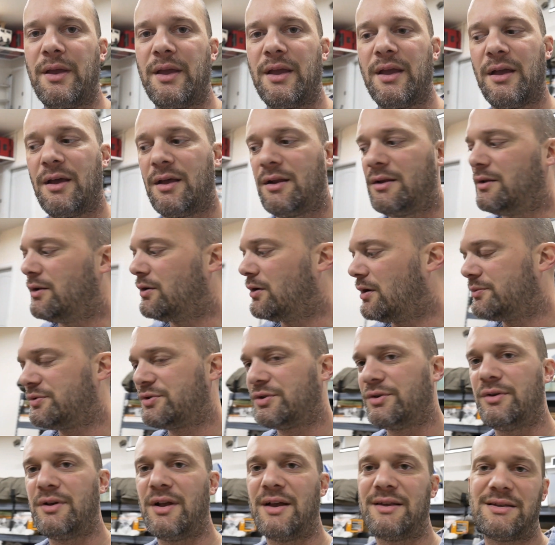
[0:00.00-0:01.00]
And you know, I'm
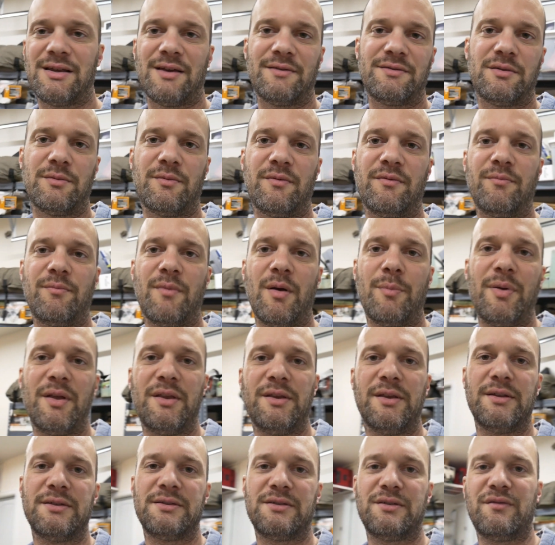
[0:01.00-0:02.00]
sure you guys have some
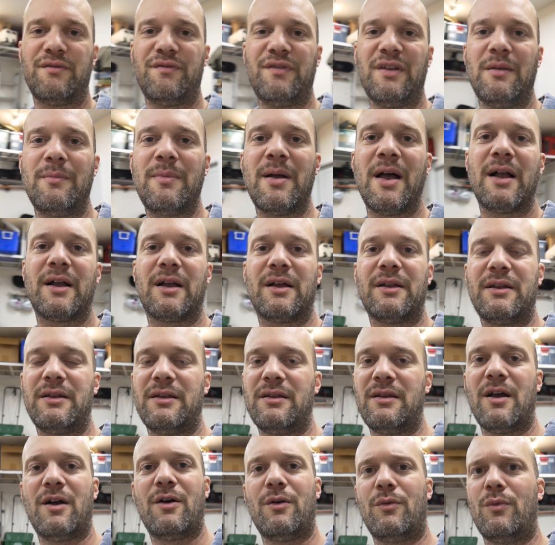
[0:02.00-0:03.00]
opinions and feedback
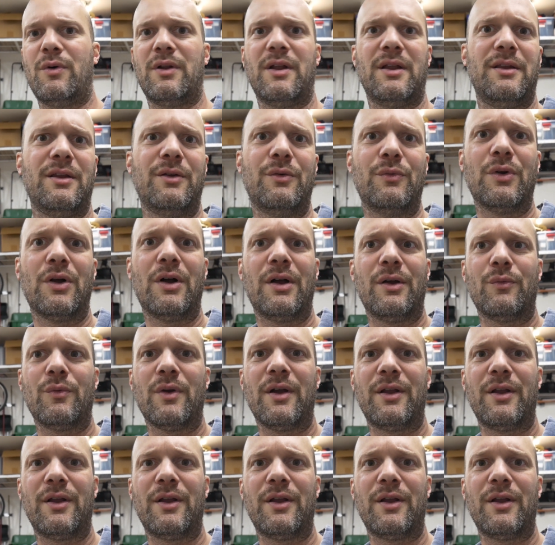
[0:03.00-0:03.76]
on how what I did right,